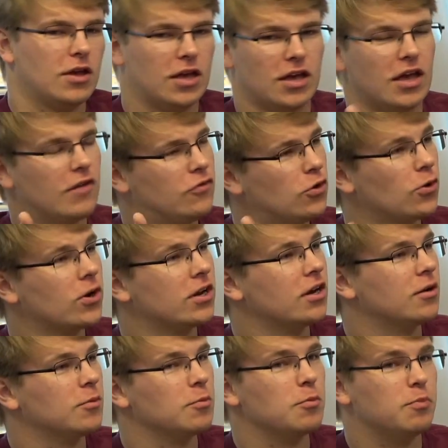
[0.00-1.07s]
you're
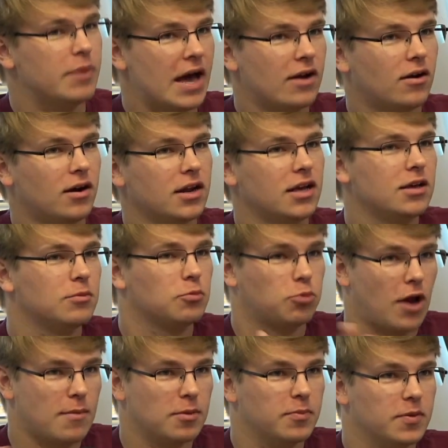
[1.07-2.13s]
gonna bet on it
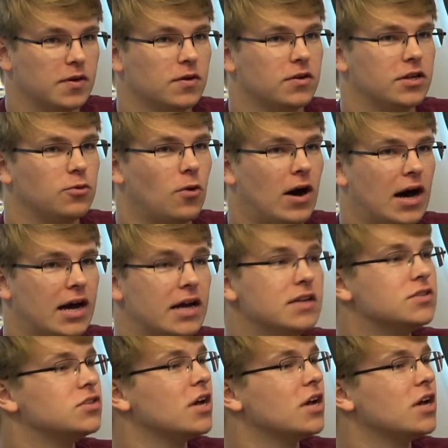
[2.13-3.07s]
probability wise,